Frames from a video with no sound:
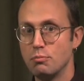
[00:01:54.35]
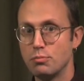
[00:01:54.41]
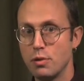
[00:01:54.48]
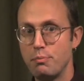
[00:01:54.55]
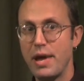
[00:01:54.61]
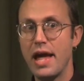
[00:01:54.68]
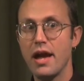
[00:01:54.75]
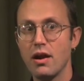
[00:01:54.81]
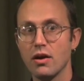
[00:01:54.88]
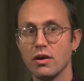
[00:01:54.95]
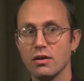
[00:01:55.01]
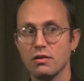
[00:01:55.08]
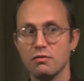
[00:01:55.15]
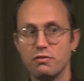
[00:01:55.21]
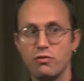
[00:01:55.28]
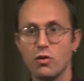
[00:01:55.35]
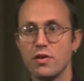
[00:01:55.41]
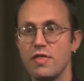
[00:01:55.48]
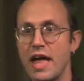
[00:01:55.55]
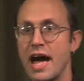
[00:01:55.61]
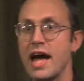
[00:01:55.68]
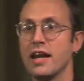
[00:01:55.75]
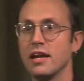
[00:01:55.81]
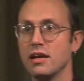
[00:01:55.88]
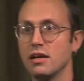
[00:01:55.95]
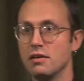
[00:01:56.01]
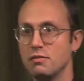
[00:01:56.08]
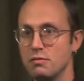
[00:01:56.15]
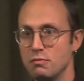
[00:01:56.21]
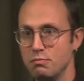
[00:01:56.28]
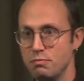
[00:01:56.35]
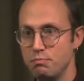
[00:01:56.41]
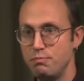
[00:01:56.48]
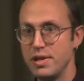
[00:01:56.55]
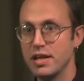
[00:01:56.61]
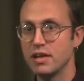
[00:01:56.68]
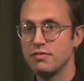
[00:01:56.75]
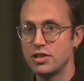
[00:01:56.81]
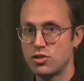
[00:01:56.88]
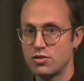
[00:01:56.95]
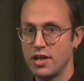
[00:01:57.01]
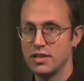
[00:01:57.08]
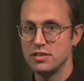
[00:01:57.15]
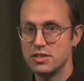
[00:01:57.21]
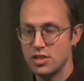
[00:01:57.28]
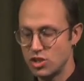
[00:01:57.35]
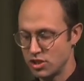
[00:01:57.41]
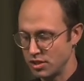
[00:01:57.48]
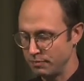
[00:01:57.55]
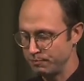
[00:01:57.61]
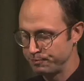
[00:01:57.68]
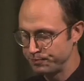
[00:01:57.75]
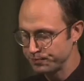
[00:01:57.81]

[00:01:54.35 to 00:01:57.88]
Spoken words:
prepared for that big of a transition.